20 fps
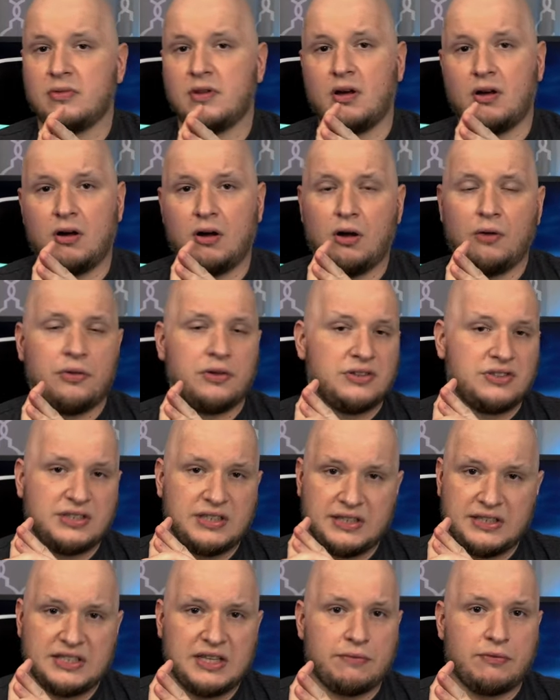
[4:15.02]
all the
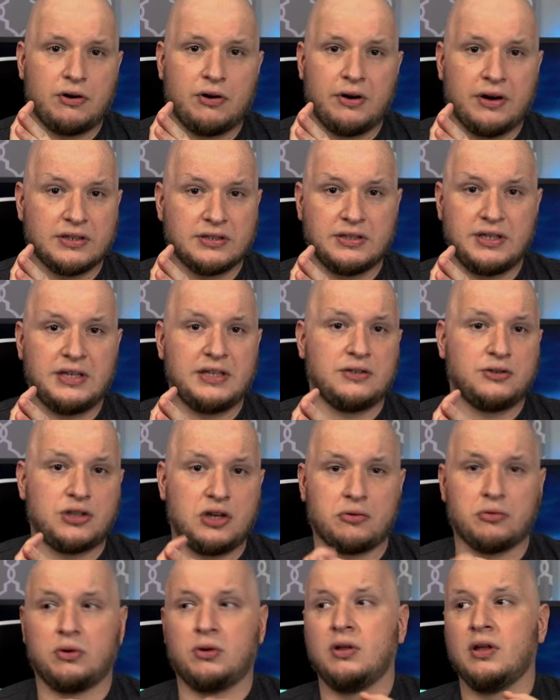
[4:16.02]
6700 XT in
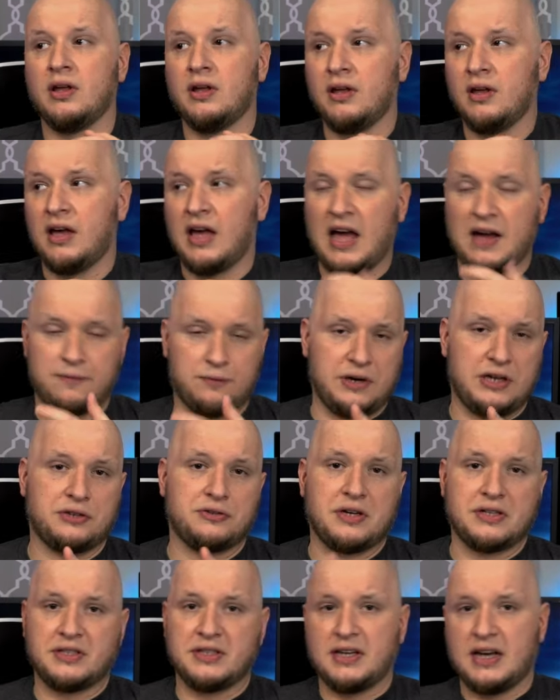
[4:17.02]
general have ray
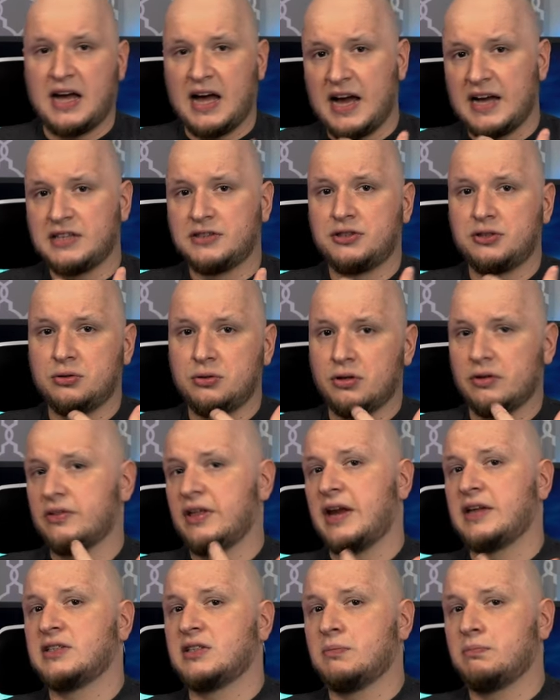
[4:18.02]
tracing. I do look at
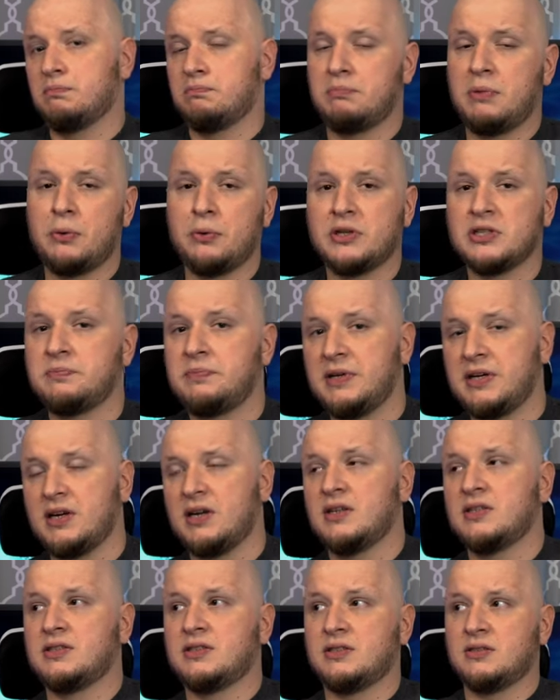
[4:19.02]
that as a bonus
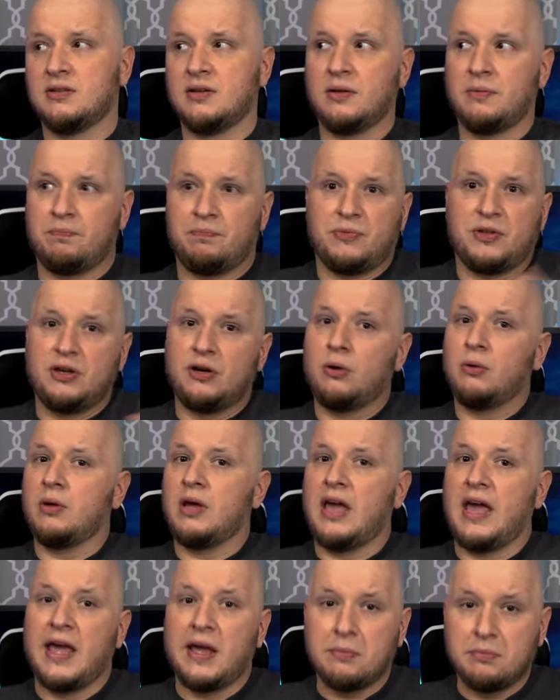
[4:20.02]
because, you know,
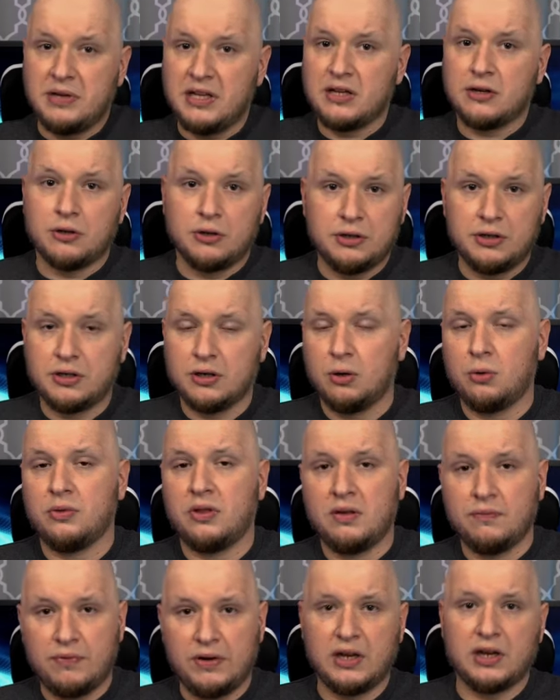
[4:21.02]
AMD could go
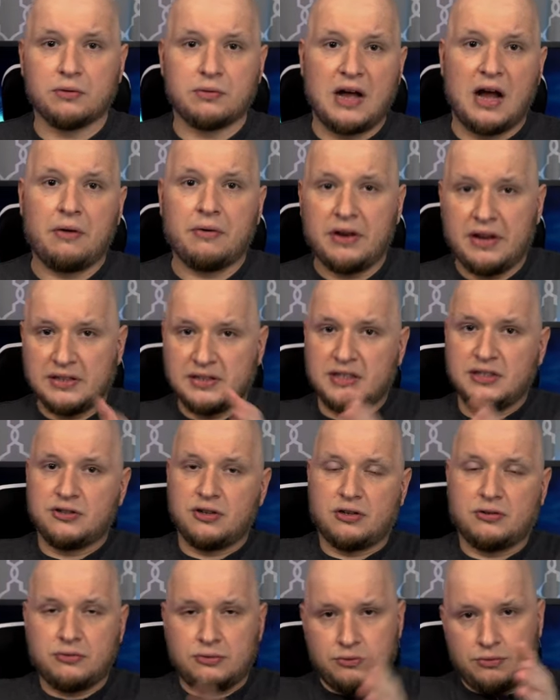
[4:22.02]
the NVIDIA route and as they
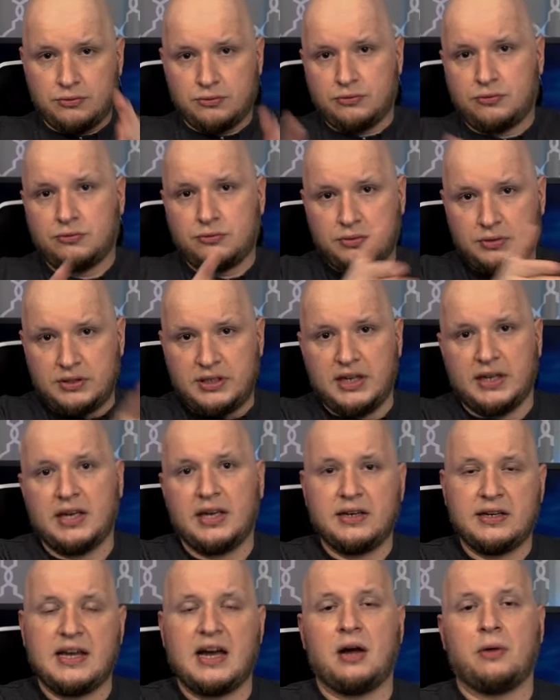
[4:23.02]
start
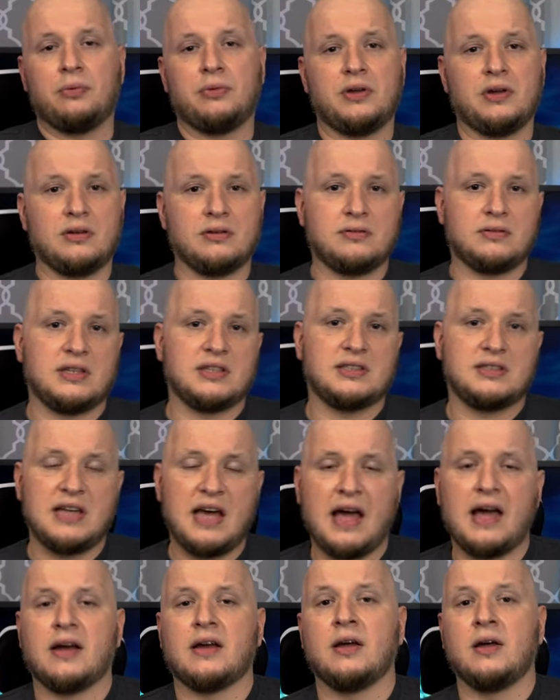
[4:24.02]
ticking down the, the
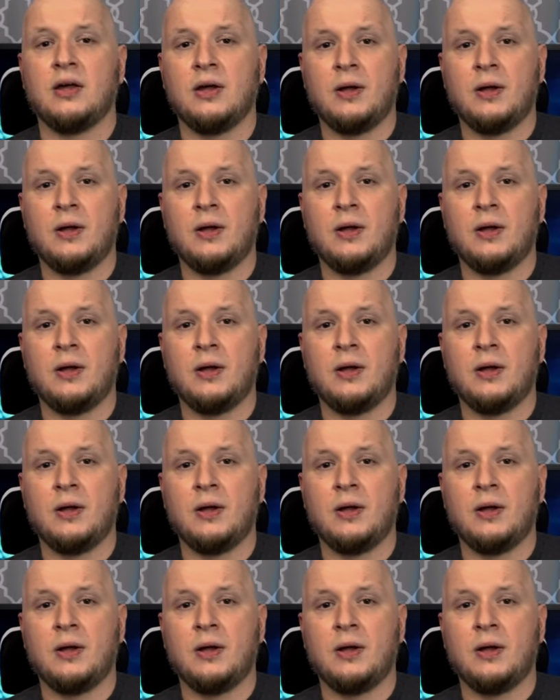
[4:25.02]
stack,